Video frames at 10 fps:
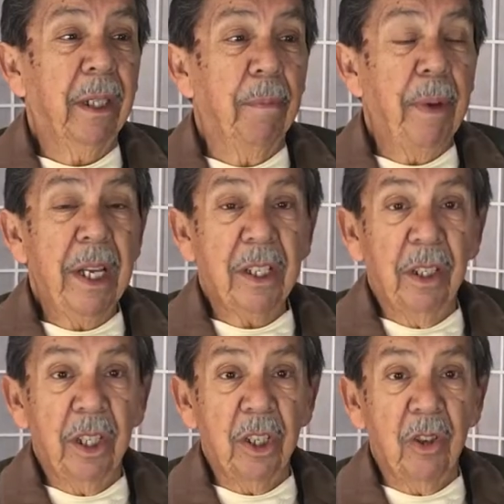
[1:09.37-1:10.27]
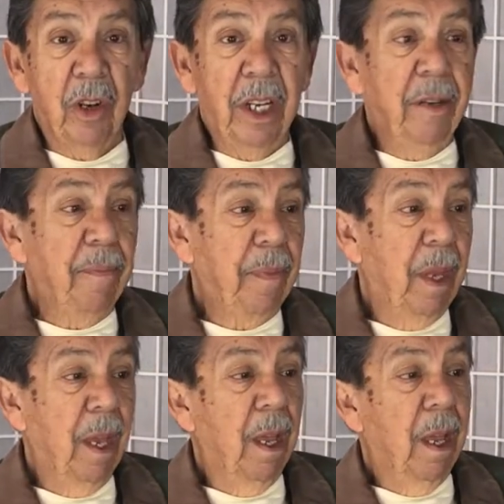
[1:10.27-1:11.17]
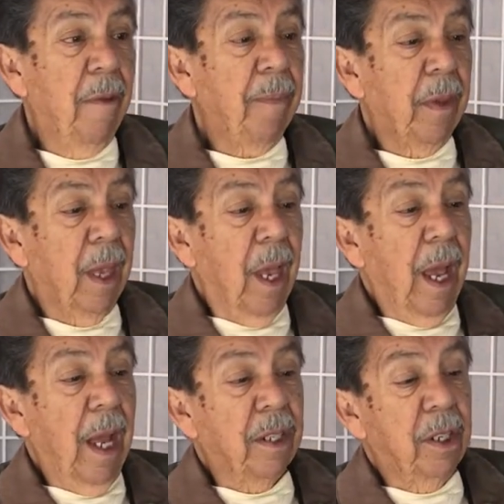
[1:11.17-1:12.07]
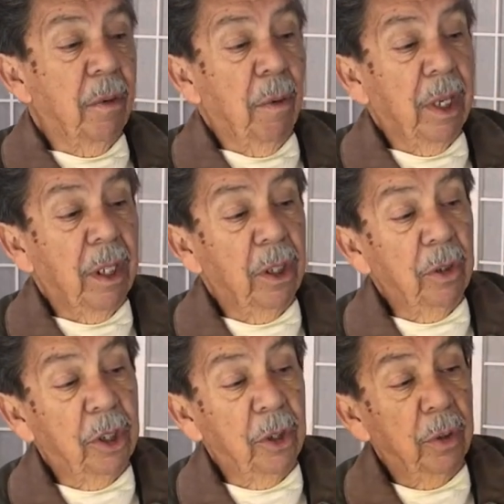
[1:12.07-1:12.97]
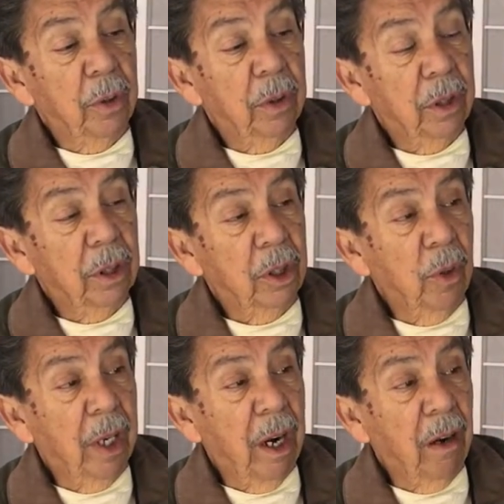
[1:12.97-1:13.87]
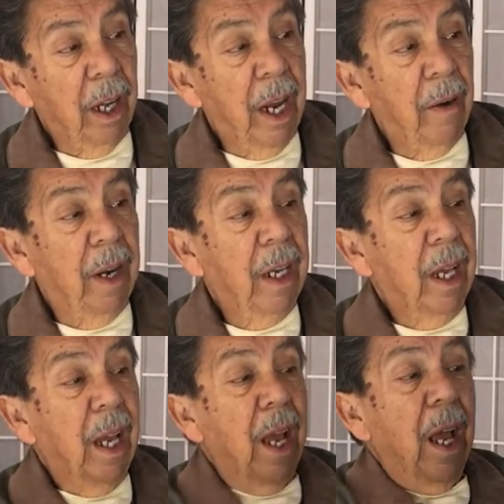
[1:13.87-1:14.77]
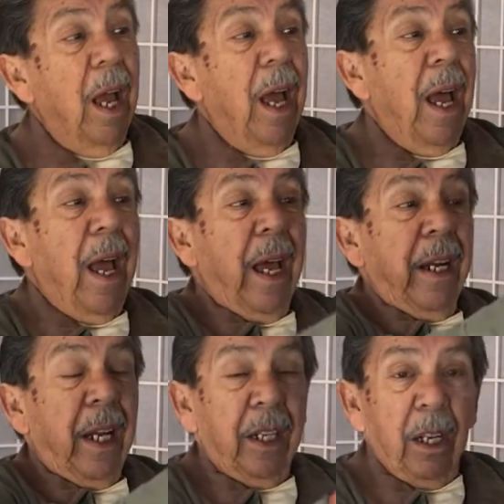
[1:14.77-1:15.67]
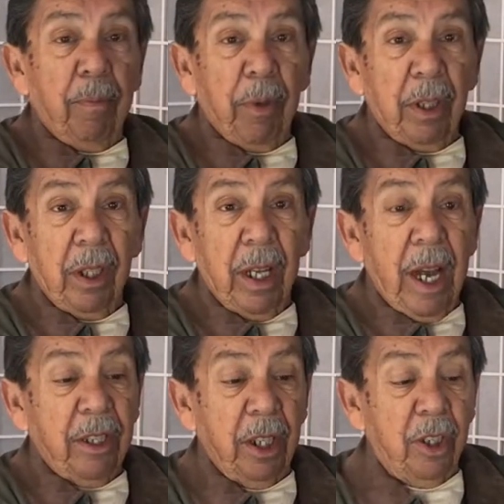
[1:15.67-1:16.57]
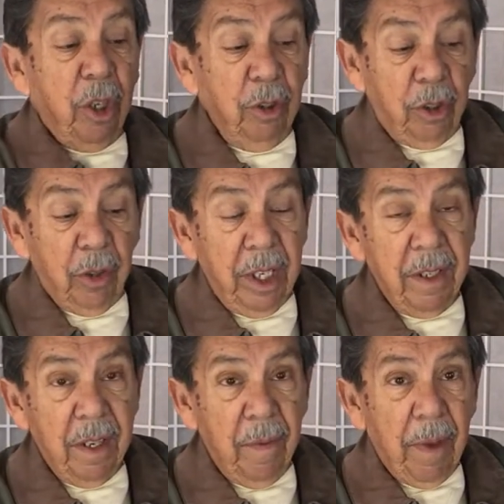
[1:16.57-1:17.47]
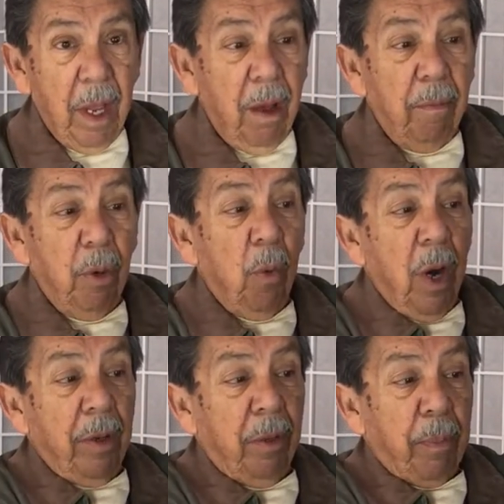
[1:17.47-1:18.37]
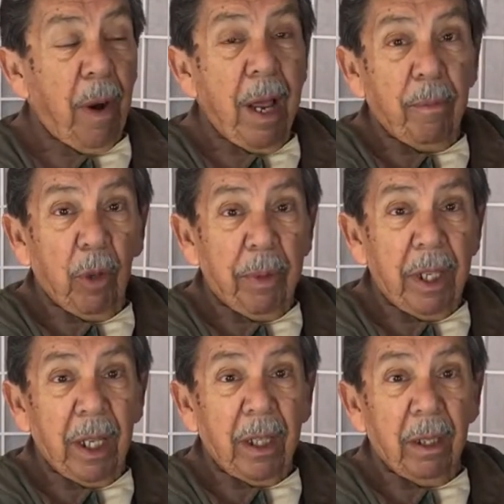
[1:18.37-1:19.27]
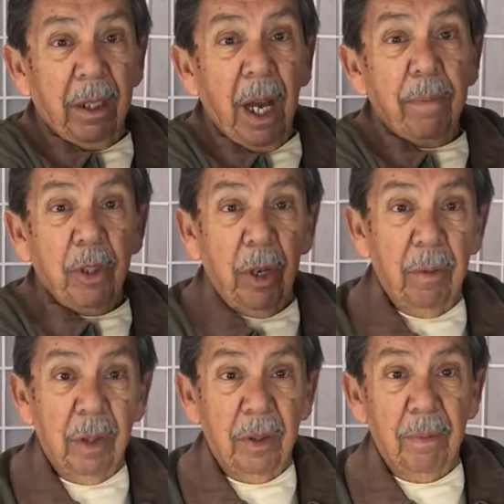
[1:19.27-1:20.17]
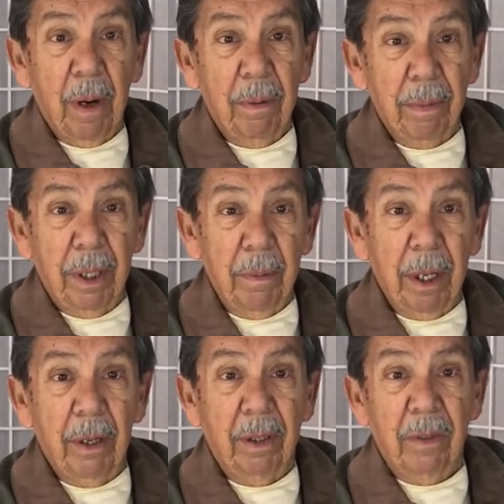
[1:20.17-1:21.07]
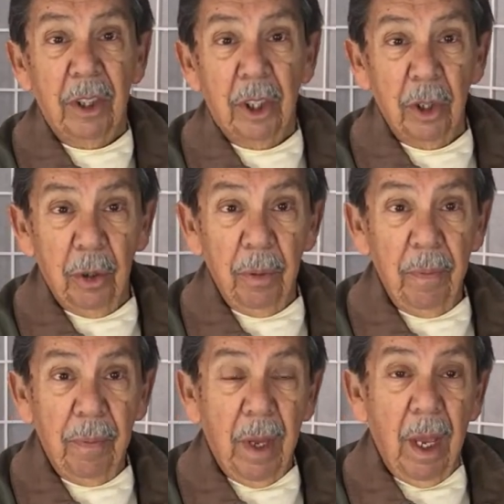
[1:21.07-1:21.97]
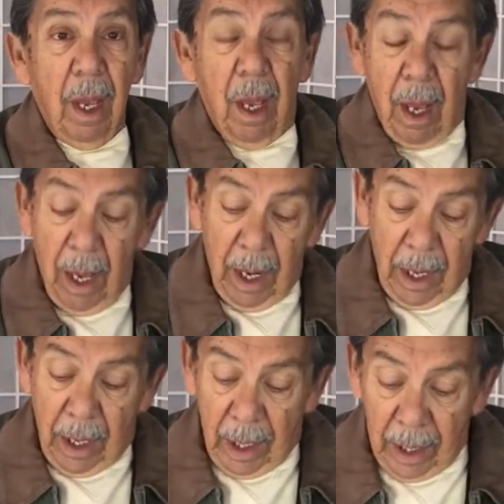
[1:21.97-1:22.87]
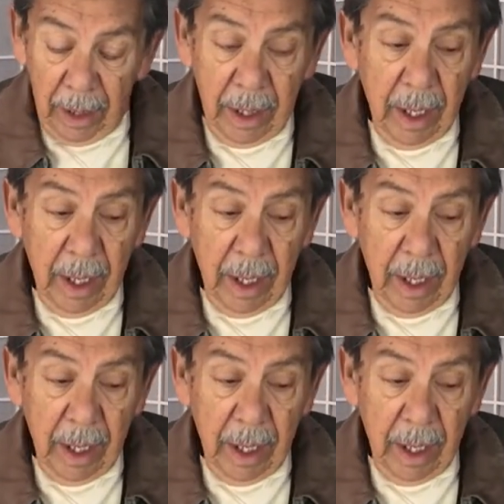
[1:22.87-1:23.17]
the best of this tree and see what we can do to do an air layering and end up with actually two trees. But one, the prime will be to get the top tree, which would probably be the better of the two. Now